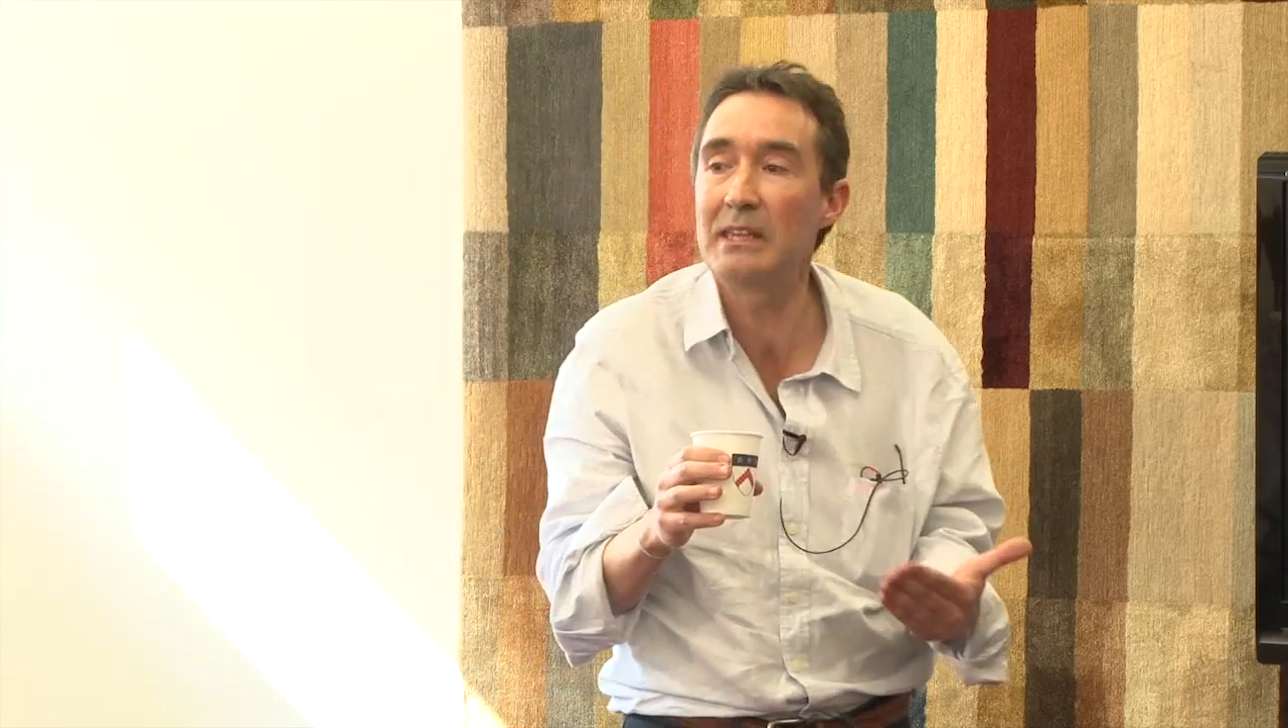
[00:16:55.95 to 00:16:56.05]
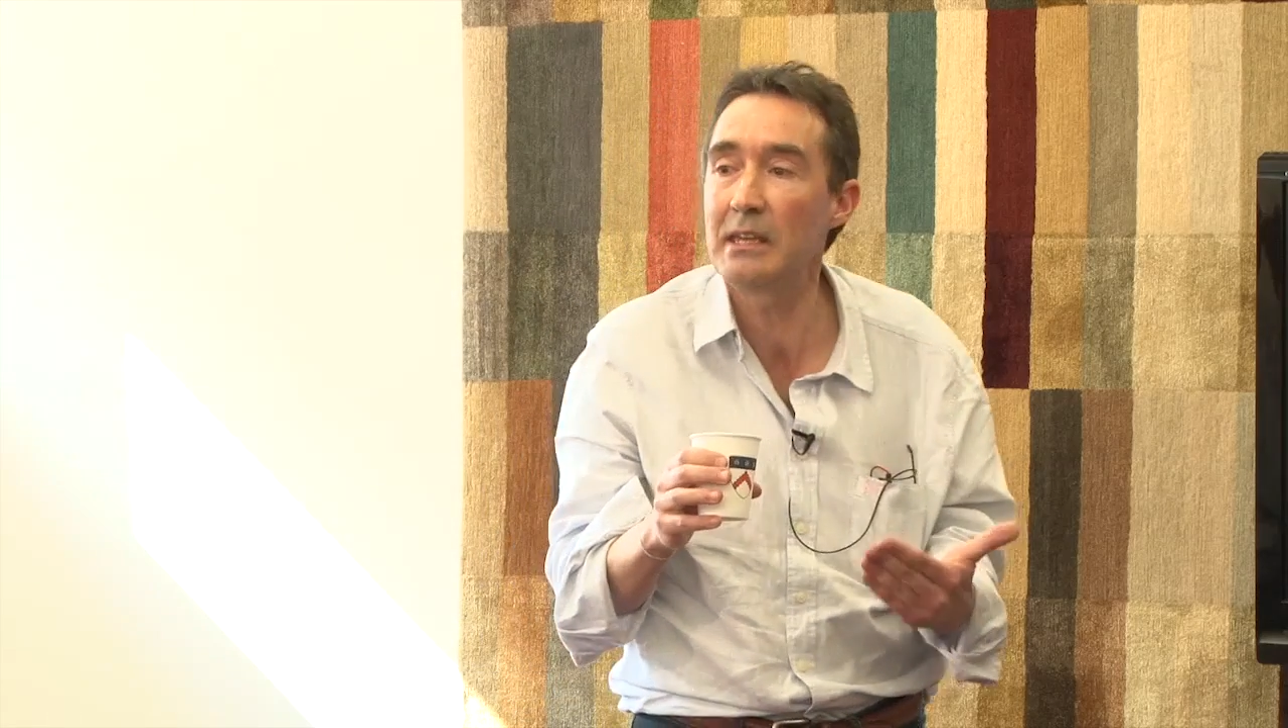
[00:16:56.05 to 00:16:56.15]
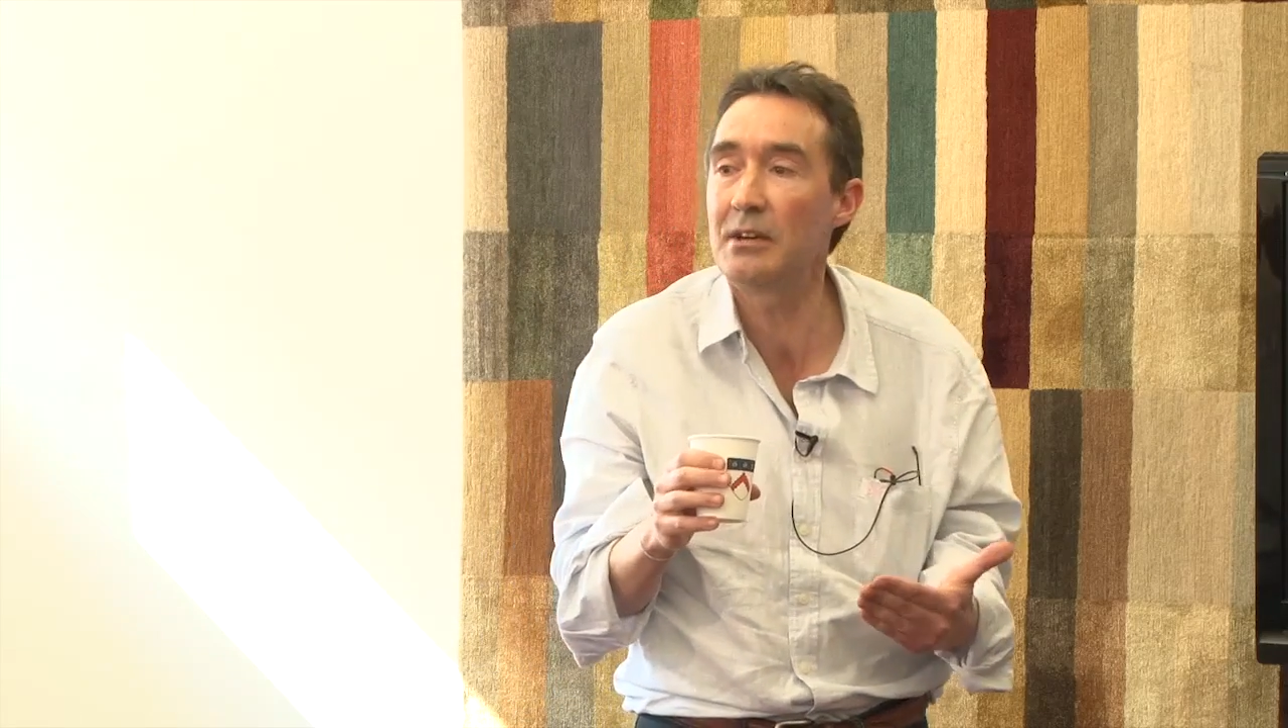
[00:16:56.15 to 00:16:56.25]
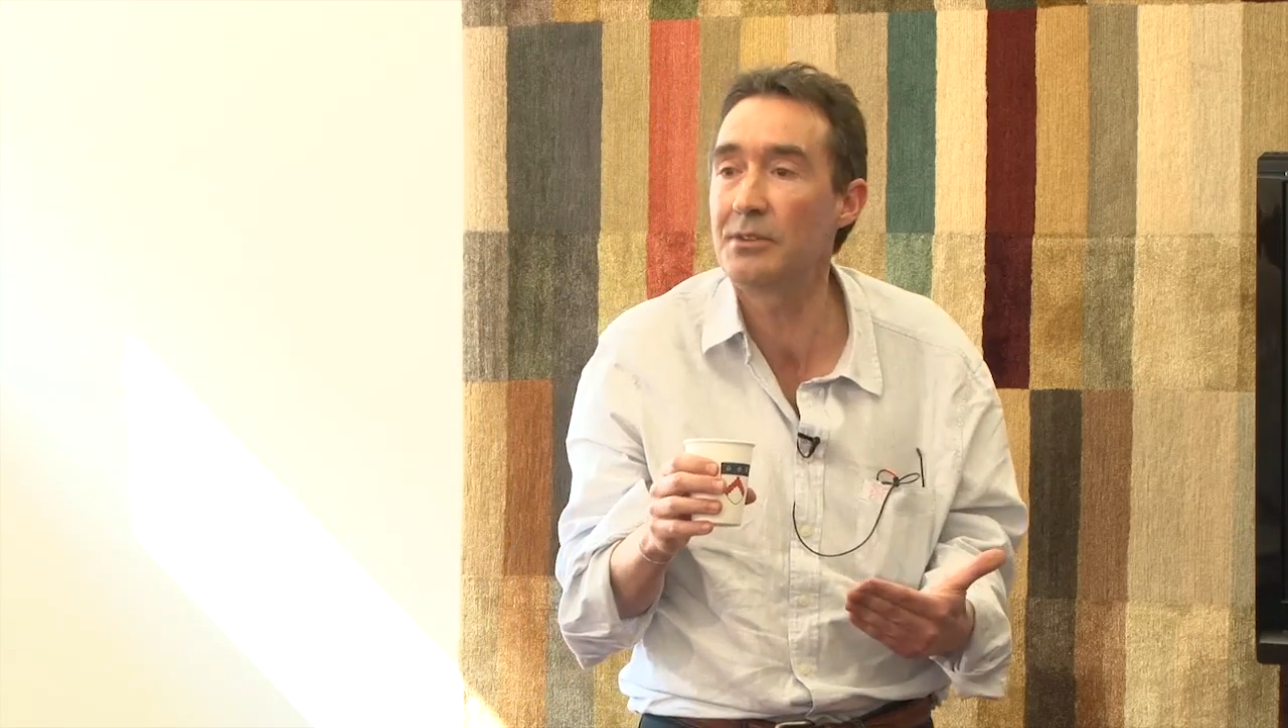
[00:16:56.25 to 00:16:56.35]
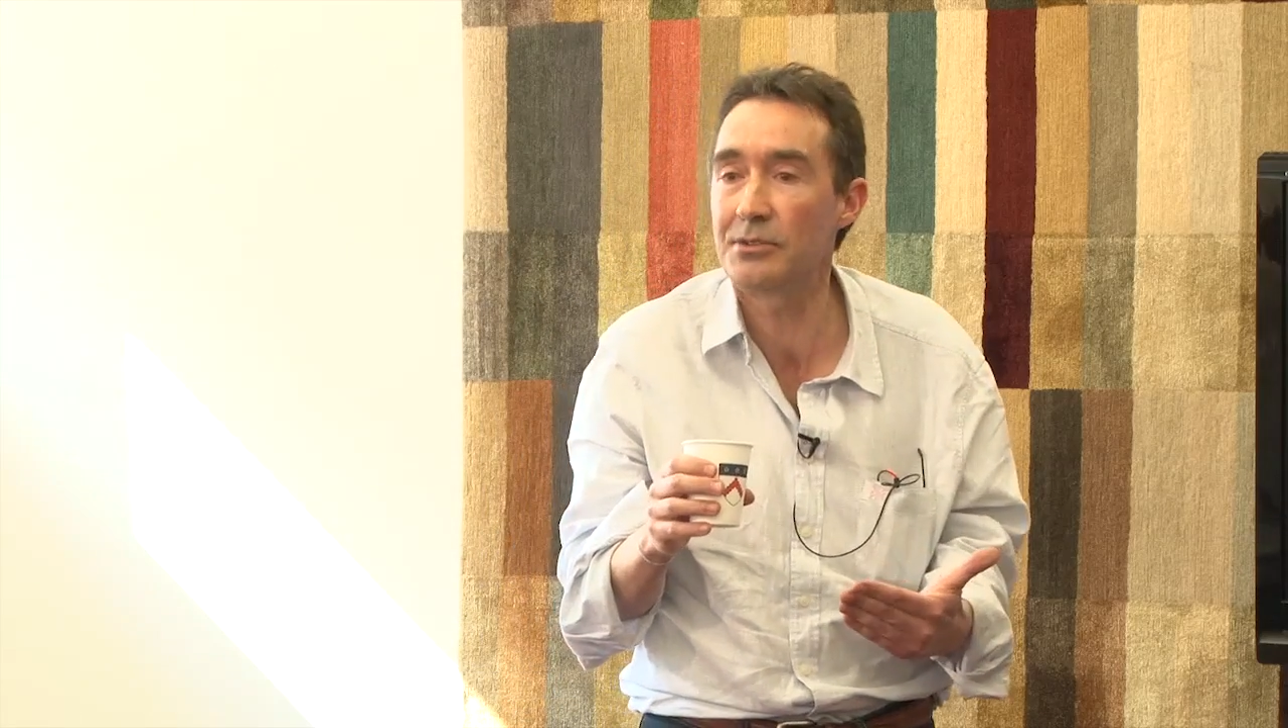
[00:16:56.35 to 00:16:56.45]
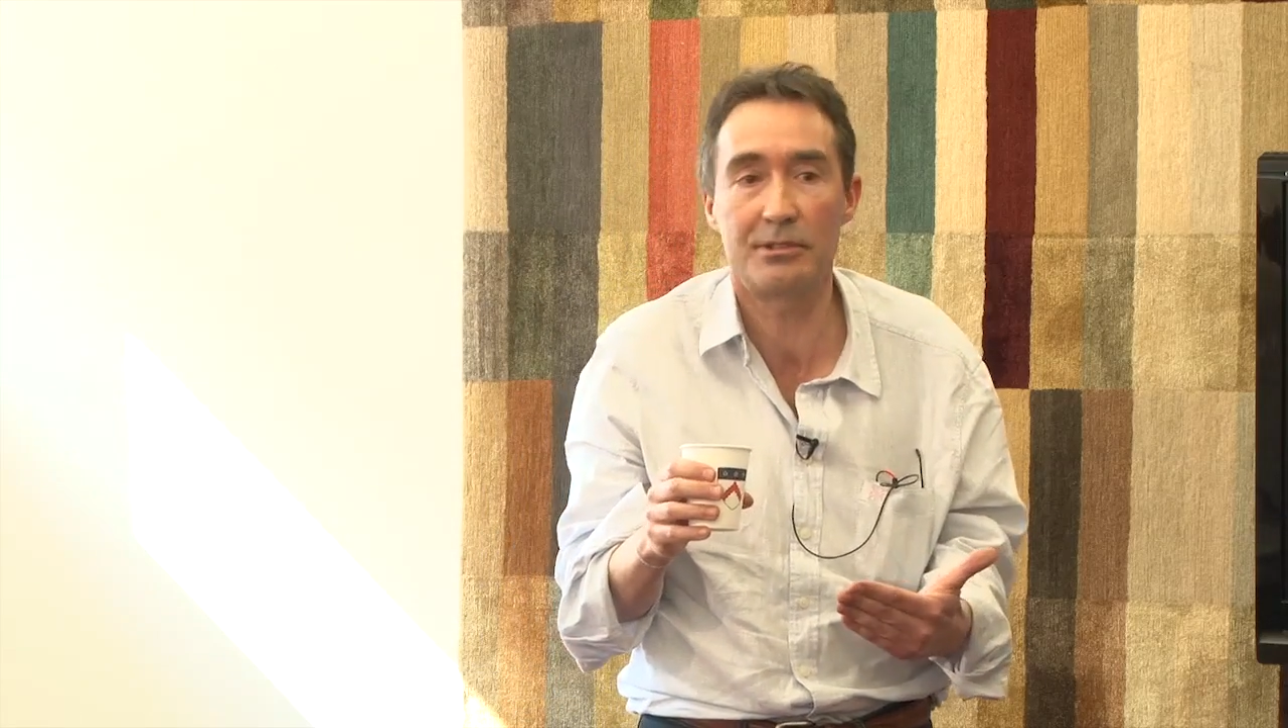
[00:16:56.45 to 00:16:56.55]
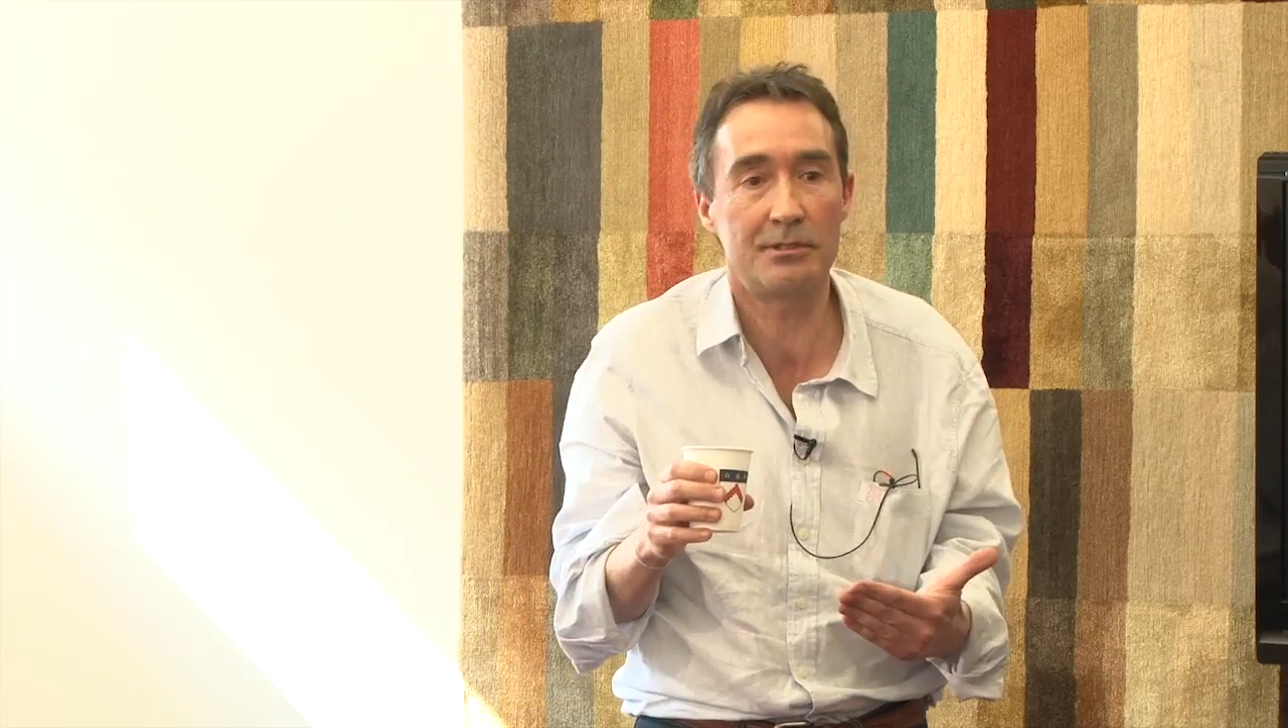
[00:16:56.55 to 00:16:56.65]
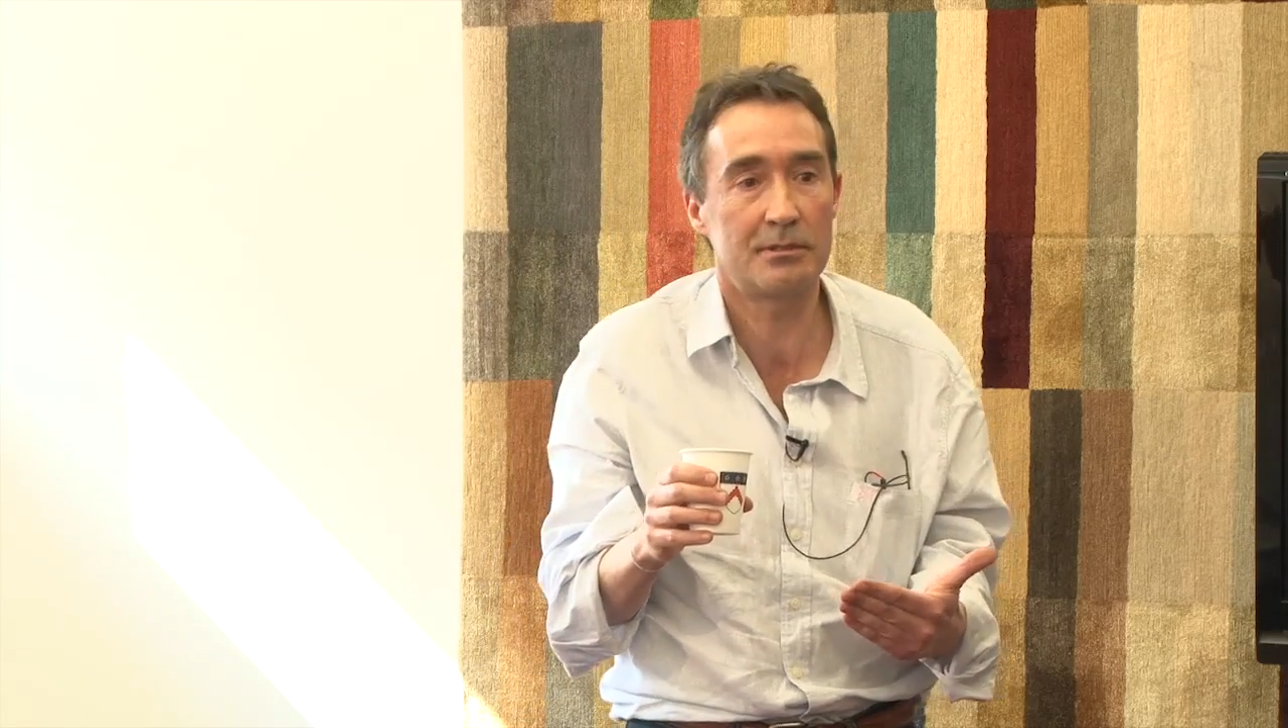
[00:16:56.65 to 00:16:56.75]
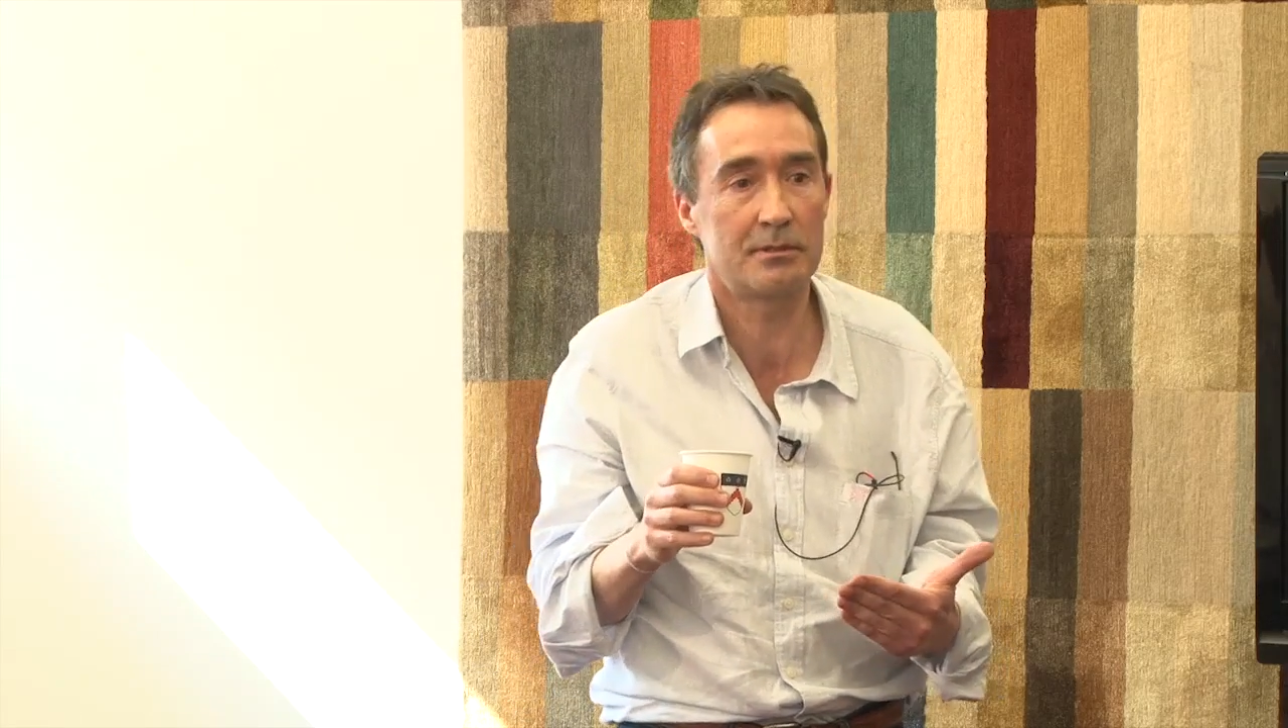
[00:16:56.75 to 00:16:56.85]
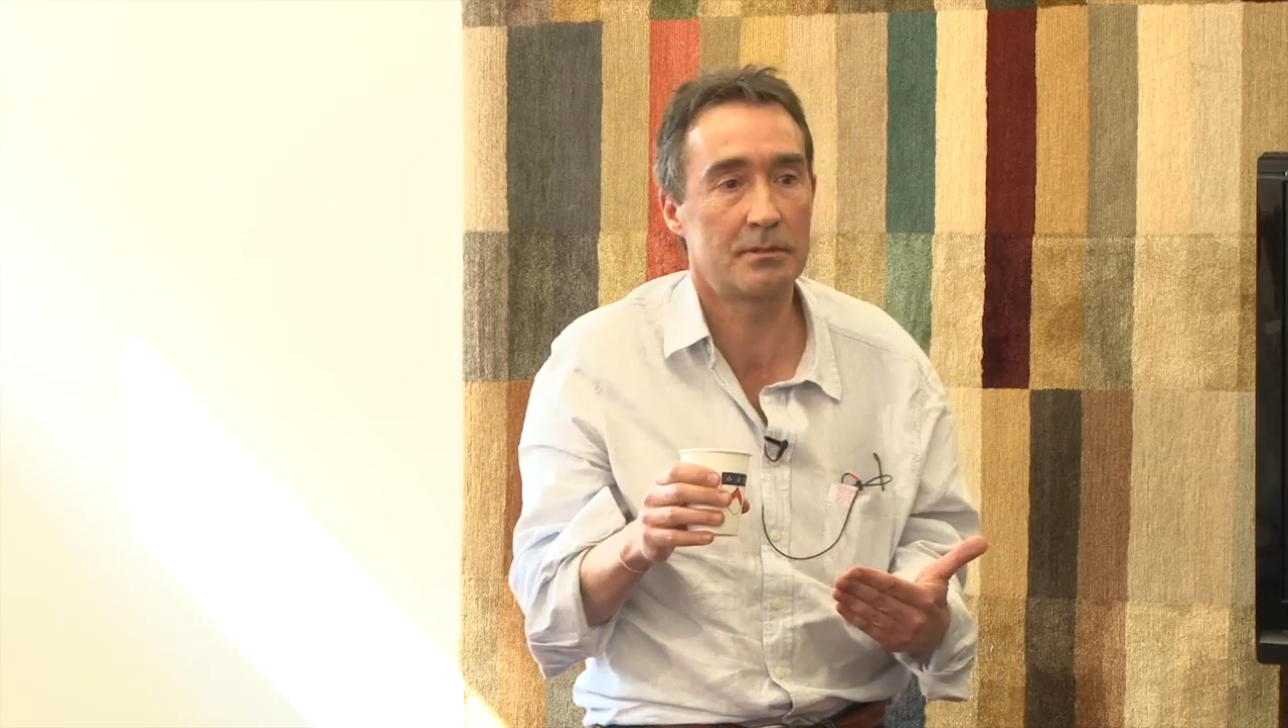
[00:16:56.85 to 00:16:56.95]
the
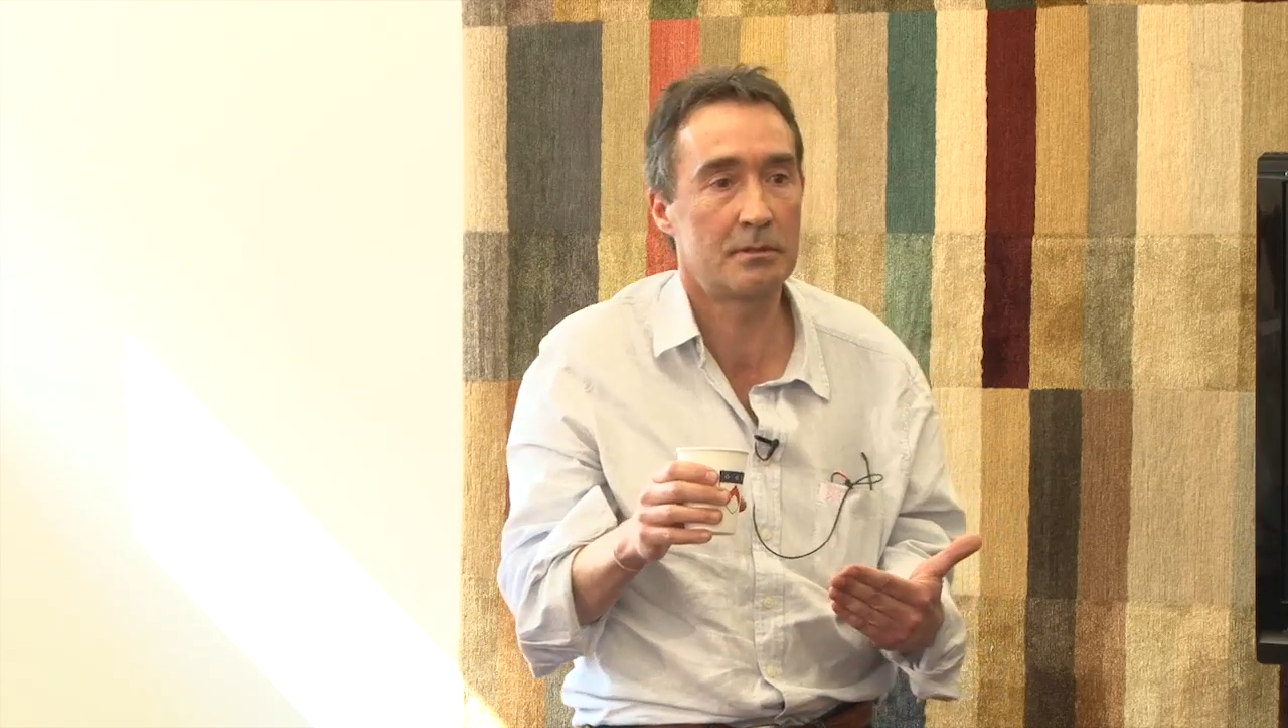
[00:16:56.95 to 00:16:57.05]
answers.